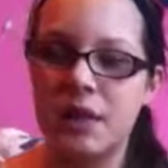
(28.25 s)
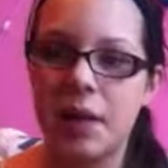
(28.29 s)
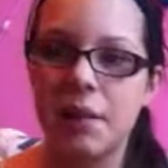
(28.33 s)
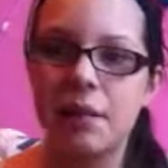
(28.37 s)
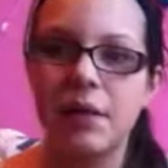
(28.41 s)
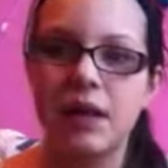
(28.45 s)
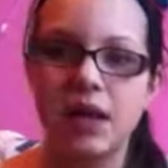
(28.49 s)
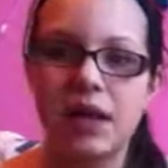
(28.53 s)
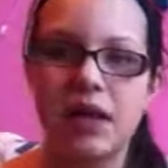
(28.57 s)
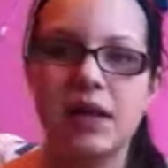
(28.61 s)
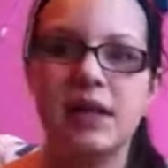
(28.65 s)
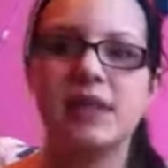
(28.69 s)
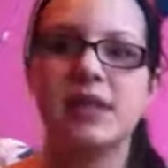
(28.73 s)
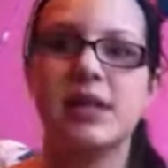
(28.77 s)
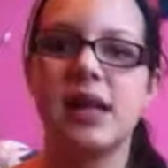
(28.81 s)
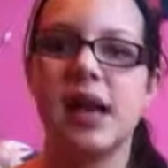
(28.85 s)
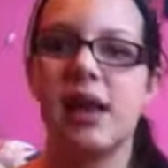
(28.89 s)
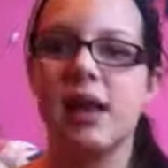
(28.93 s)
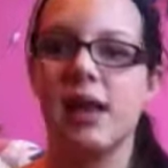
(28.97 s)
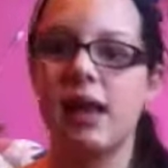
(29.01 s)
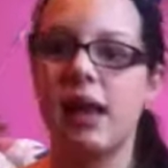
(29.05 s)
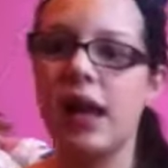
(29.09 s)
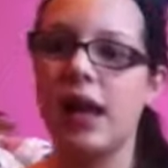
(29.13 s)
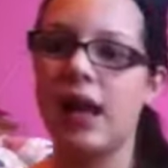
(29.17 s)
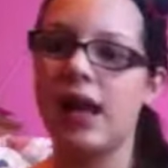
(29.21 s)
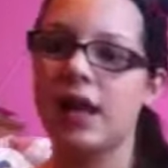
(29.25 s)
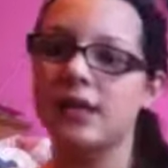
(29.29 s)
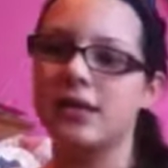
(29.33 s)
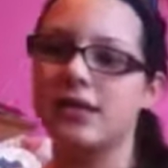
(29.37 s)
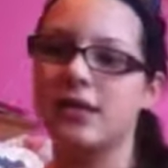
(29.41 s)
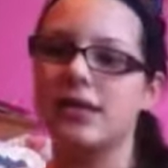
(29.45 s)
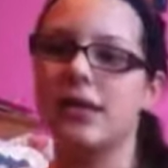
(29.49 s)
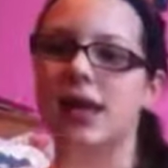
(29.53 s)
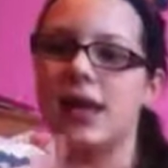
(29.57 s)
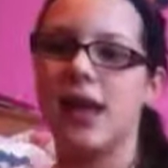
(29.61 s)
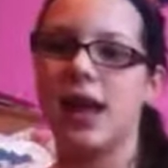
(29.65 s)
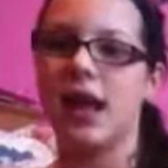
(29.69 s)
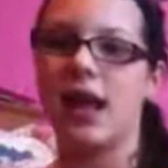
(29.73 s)
Maybelline, Sally
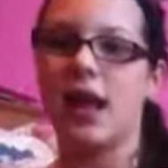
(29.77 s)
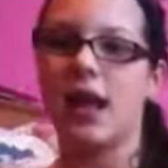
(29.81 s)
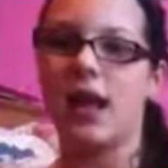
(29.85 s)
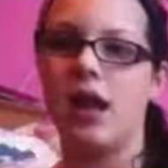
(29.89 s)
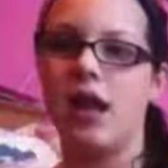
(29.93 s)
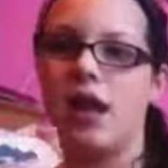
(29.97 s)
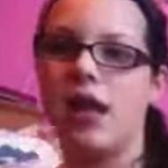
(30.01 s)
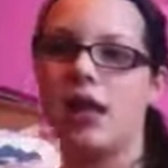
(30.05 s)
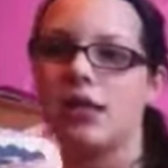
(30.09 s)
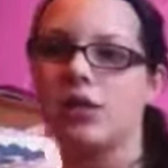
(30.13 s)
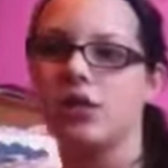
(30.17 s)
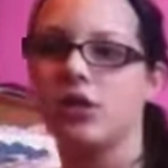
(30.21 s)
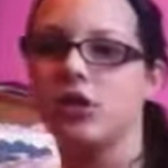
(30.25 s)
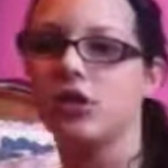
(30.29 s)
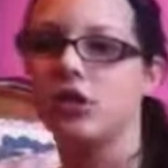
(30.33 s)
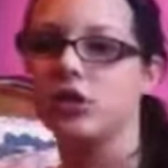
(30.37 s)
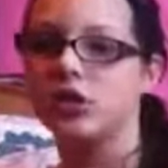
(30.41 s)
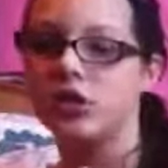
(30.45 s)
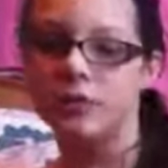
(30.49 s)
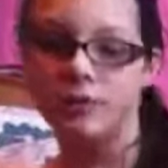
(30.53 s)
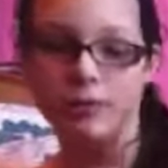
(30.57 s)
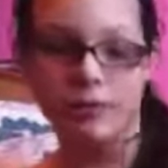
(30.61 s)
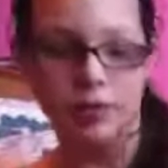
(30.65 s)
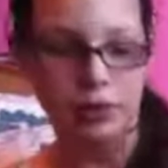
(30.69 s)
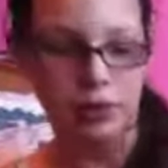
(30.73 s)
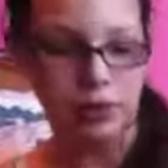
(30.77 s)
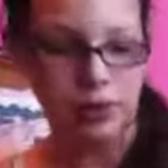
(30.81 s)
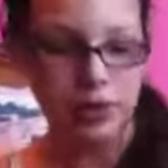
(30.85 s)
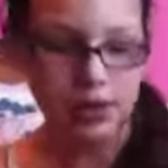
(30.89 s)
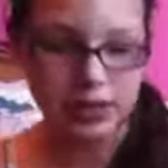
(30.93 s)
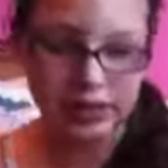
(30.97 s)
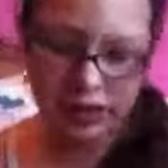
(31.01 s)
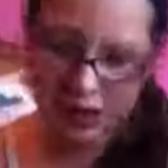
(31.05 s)
Hansen, and Indulgent Beauty.